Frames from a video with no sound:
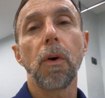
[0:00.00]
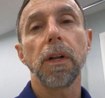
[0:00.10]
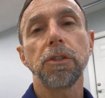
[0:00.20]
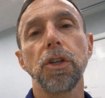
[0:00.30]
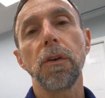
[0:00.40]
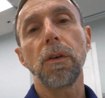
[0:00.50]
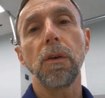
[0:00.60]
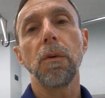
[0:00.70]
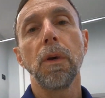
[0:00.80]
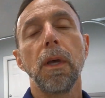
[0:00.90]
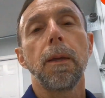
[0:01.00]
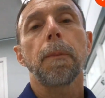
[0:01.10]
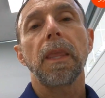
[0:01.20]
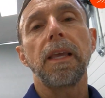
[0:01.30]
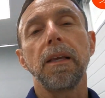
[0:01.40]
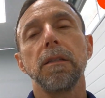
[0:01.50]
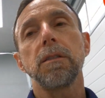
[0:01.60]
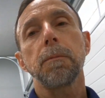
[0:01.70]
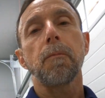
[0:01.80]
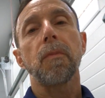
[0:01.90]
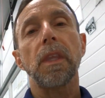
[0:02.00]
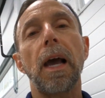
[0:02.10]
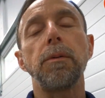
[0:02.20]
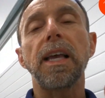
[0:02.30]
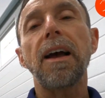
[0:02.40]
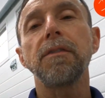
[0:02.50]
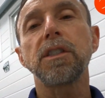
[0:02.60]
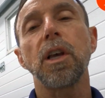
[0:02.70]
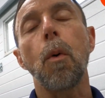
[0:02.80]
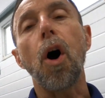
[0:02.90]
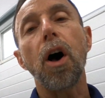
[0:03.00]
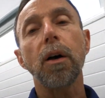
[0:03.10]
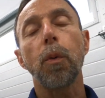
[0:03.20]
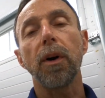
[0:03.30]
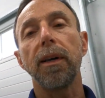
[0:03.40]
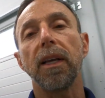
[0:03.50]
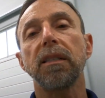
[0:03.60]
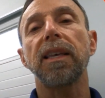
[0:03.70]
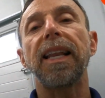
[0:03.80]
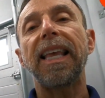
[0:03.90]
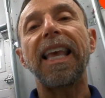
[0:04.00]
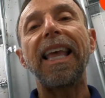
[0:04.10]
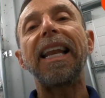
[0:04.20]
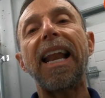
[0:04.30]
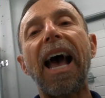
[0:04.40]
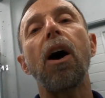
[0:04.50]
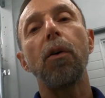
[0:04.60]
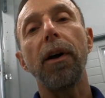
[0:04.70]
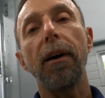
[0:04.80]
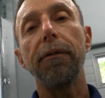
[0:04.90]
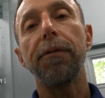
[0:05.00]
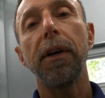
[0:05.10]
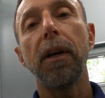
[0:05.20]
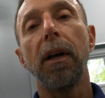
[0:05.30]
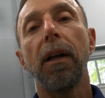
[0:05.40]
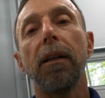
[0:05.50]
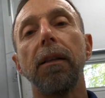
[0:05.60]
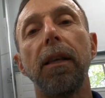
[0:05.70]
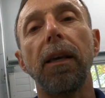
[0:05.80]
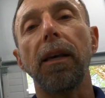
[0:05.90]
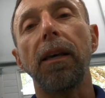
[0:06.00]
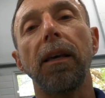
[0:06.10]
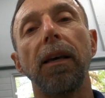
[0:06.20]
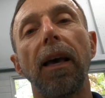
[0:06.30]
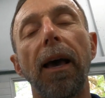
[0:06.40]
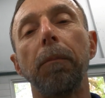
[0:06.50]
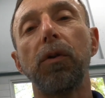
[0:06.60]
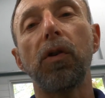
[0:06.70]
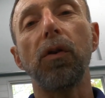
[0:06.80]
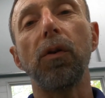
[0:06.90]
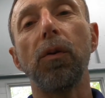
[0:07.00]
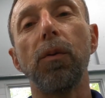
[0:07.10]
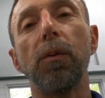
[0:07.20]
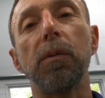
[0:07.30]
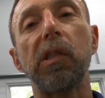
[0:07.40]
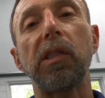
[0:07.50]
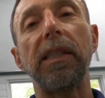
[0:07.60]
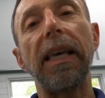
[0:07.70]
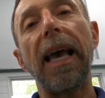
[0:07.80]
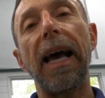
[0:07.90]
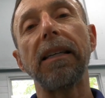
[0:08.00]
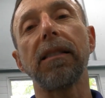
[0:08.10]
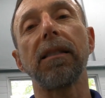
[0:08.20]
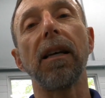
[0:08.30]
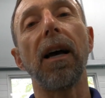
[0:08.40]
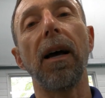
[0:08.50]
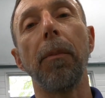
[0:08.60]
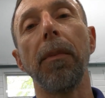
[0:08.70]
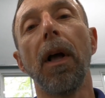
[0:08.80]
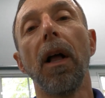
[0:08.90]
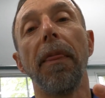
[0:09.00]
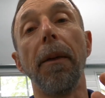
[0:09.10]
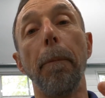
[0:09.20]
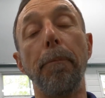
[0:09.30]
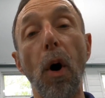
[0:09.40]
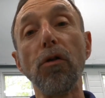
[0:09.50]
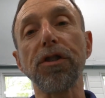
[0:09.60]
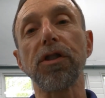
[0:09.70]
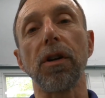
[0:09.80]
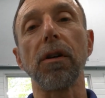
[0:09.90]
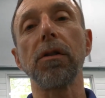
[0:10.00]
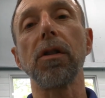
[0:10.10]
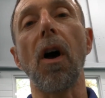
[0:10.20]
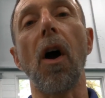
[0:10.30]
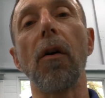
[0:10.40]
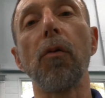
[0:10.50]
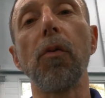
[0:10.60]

want to show you is I was having some awkwardness getting in and out of the M2 CS. The bolsters are